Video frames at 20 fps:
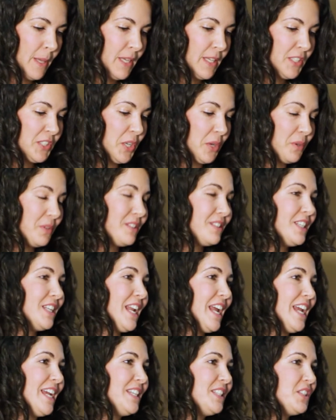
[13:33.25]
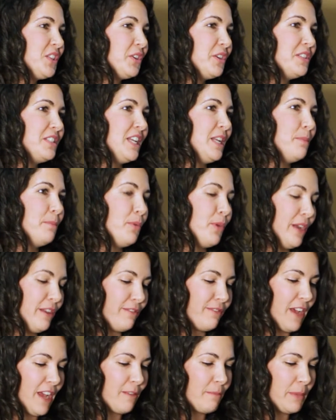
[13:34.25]
So today's
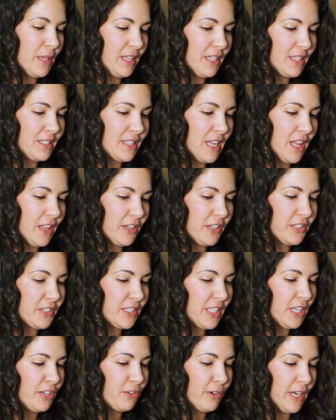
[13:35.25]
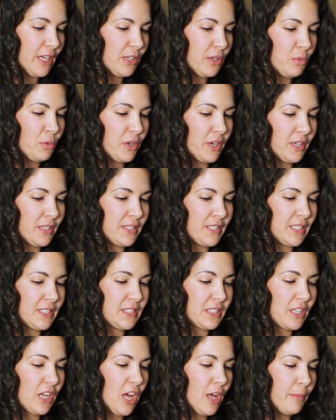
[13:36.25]
$13.5 million in grant awards is
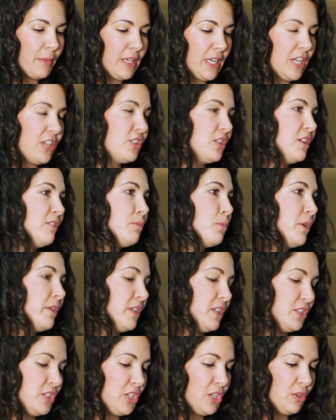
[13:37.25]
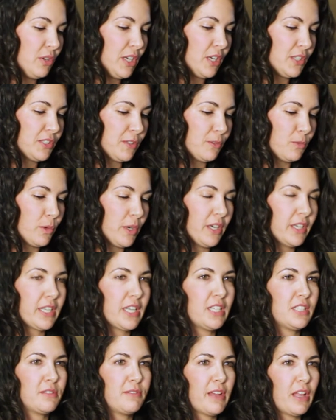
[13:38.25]
the culmination of more than 2 years of work
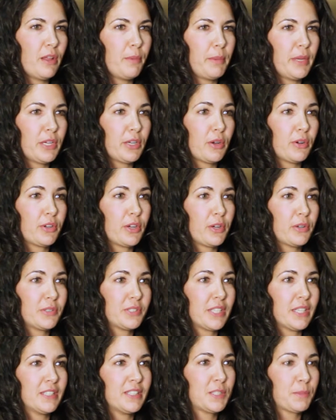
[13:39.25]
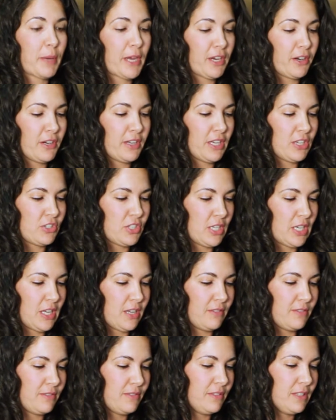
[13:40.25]
in developing GOCO's Inspire
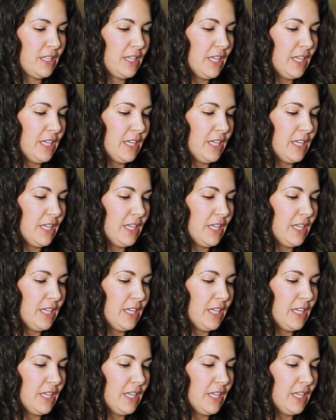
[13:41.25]
initiative.